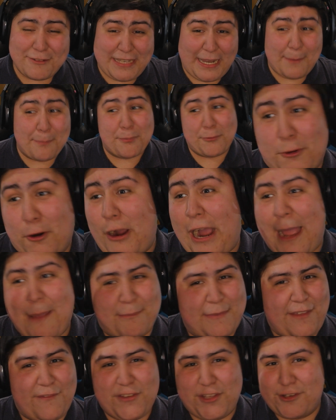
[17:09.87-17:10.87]
I was like, bro,
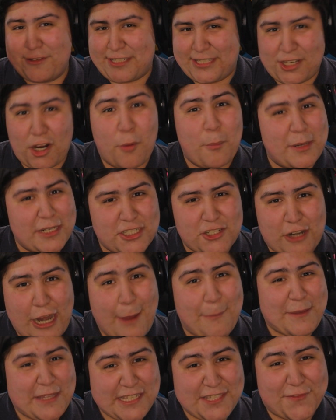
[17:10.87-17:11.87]
I'm giving you so much
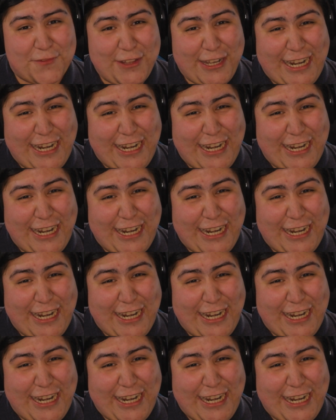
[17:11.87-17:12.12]
crap in this